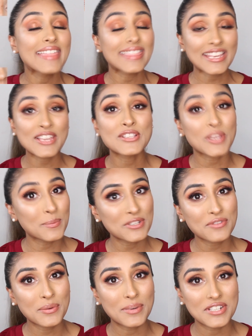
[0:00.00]
Thank you so
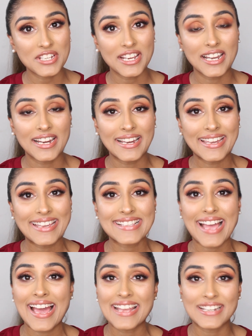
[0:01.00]
much for watching,
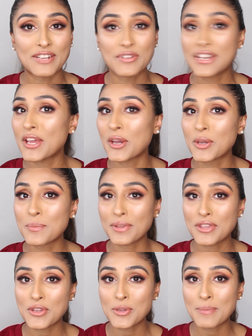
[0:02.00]
guys, and I really hope
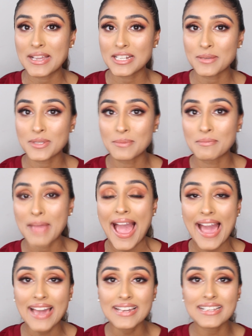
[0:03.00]
you picked up some
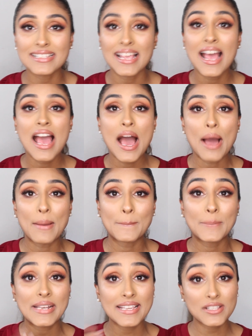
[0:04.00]
hacks.
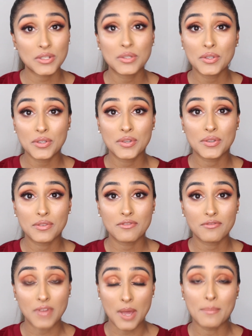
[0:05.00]
Please do
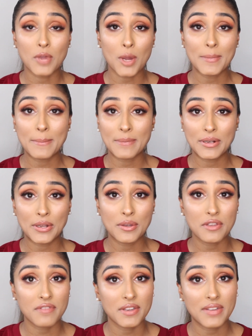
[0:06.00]
comment below
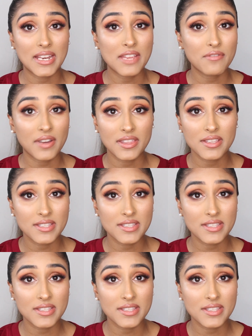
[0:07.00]
if you have any further